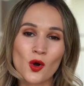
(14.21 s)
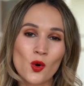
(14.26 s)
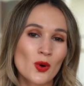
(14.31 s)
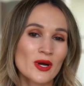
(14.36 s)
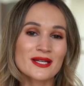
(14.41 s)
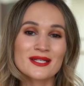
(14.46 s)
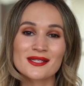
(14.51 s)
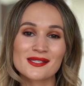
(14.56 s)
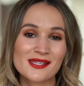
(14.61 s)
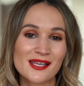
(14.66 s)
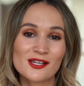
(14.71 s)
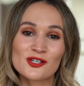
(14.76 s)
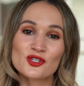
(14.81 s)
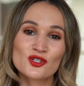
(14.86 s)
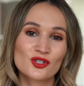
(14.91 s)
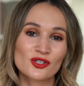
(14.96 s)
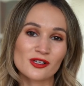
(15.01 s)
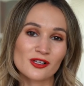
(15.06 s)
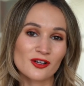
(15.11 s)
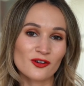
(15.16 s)

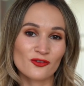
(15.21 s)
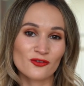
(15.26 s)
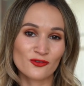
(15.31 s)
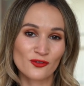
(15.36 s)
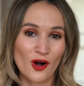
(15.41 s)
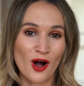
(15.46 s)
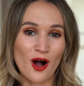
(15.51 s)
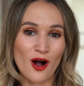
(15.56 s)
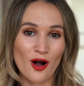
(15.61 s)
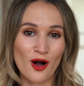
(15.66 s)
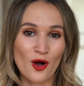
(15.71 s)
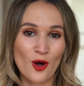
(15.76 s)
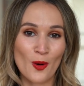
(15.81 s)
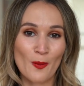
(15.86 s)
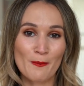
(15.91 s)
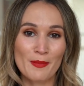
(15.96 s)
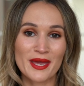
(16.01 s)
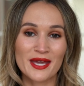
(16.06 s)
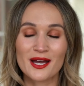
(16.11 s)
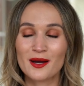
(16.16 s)
quintessential
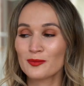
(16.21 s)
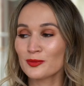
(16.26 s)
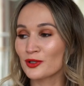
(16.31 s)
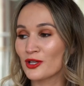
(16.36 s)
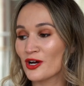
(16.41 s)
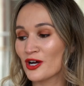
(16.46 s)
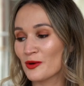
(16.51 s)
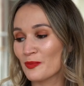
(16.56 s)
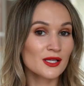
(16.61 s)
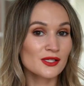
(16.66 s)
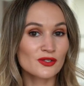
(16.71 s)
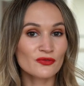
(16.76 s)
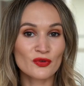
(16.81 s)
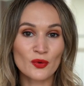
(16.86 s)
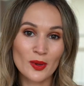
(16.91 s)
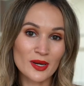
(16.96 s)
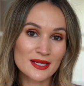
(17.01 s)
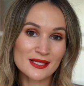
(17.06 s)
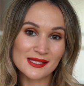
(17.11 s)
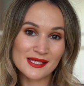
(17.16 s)
fall makeup look. So if
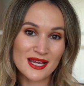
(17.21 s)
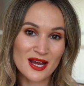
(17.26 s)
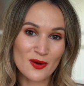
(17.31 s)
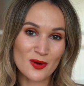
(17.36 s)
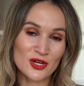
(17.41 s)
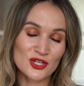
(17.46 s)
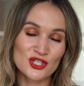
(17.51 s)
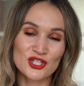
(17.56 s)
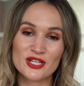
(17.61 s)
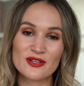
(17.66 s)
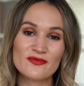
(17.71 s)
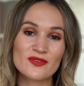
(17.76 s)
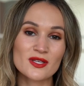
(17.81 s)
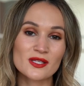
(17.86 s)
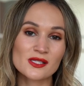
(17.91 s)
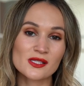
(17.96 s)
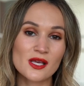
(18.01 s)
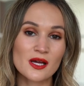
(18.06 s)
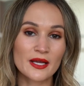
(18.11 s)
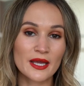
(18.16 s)
you want to see how I achieved
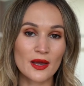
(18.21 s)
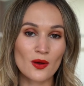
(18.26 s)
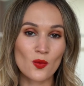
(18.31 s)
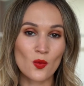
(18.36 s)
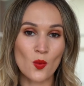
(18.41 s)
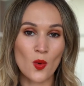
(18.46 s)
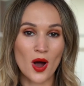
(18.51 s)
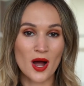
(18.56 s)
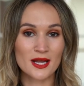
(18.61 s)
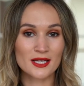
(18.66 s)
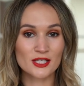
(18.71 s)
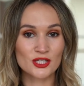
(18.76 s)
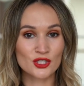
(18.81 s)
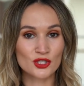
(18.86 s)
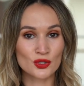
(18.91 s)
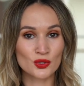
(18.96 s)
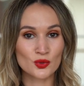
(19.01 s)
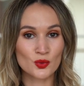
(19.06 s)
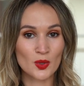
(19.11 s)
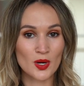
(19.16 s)
this look and want
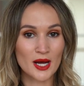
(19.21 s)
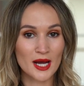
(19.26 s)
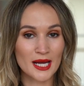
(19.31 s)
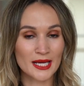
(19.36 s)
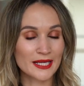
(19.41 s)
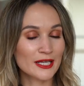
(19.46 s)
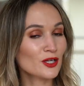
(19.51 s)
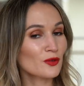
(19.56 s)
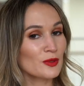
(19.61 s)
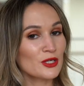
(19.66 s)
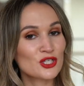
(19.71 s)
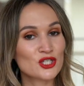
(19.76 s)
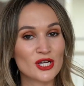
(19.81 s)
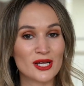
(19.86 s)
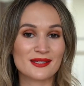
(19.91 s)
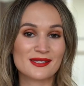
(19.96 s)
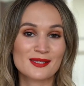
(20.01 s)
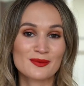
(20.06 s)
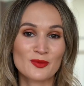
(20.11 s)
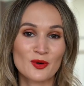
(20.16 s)
to uh, hear me
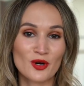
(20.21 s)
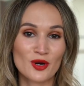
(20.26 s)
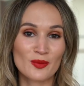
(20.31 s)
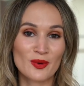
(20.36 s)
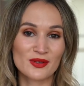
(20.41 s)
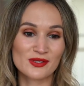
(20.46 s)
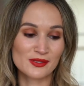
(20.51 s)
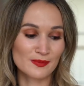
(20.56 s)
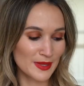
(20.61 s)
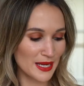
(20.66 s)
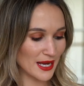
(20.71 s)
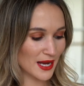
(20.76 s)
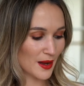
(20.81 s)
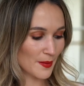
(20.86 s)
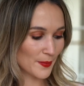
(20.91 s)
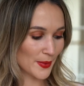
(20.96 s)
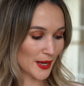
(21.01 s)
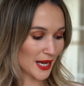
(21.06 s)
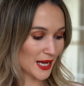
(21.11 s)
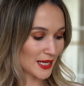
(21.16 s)
chat some more about some
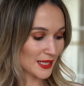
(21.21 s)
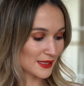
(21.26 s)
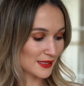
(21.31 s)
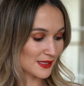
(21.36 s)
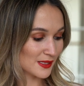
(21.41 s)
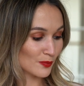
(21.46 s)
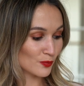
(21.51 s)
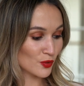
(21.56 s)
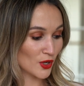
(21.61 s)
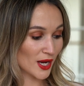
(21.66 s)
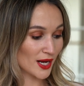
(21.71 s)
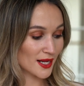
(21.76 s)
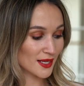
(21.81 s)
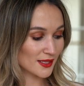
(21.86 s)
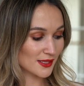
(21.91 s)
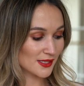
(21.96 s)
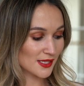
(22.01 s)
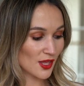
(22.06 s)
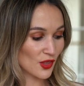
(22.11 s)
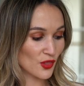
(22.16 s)
makeup and some
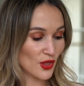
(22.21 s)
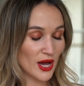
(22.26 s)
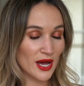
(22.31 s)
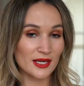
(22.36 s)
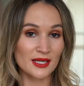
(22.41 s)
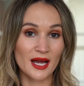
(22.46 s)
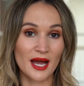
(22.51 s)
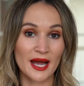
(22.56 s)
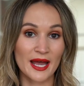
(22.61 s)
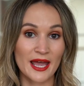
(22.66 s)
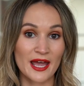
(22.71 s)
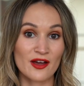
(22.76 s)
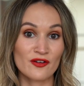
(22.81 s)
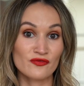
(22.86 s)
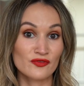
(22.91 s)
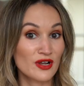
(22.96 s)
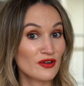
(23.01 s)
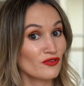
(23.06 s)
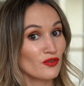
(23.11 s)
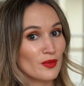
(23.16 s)
products that I
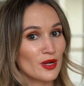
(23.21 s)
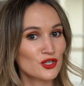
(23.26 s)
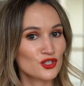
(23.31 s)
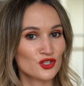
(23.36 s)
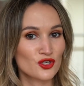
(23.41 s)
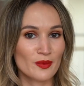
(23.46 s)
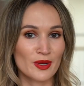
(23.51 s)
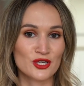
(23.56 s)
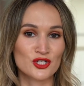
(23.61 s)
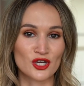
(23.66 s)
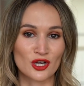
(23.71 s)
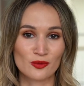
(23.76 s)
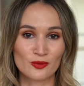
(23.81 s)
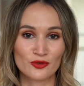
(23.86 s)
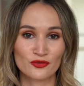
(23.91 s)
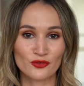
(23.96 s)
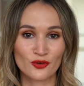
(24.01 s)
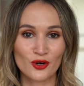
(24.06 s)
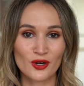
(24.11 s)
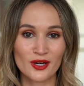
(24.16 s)
have never mentioned on my channel
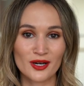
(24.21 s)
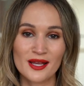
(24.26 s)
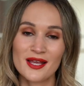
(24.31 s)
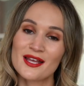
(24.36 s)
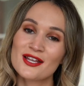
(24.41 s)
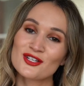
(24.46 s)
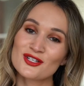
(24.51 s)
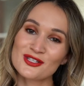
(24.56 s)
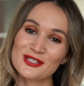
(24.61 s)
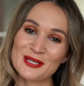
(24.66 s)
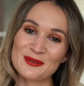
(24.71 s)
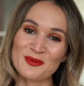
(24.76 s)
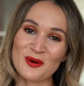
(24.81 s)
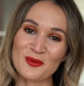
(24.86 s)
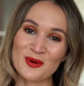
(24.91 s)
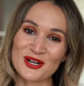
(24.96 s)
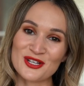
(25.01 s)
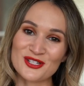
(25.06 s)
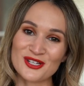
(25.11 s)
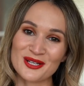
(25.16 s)
before, just keep on
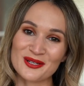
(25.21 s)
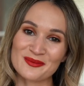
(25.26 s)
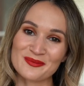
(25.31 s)
watching.